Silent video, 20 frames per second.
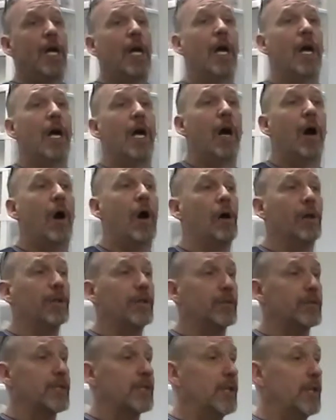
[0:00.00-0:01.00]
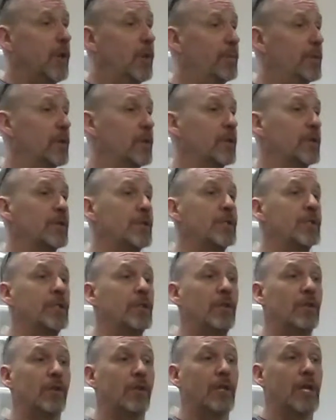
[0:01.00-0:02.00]
all your slopers,
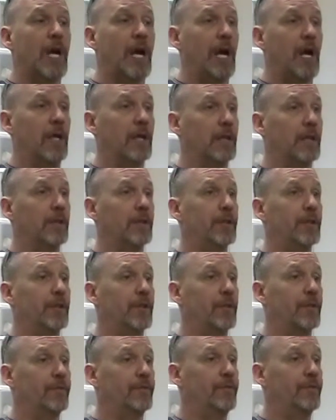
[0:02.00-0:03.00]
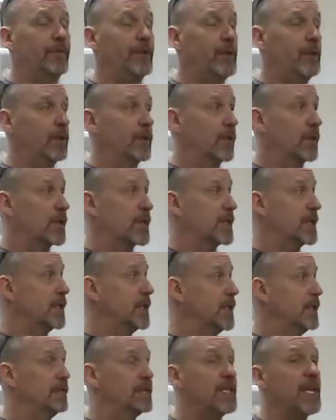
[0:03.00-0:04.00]
your collar, your
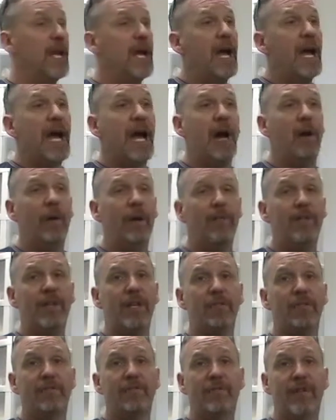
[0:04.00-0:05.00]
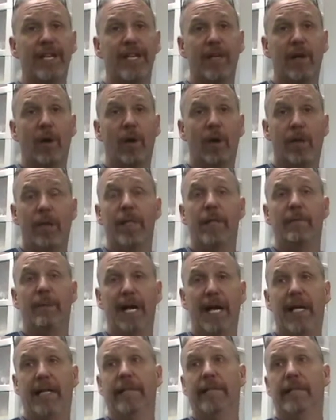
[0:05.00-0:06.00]
sleeves, how have they fit on the
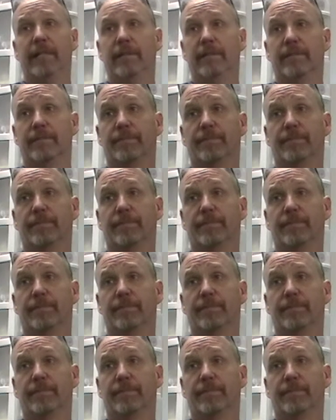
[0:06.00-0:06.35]
body?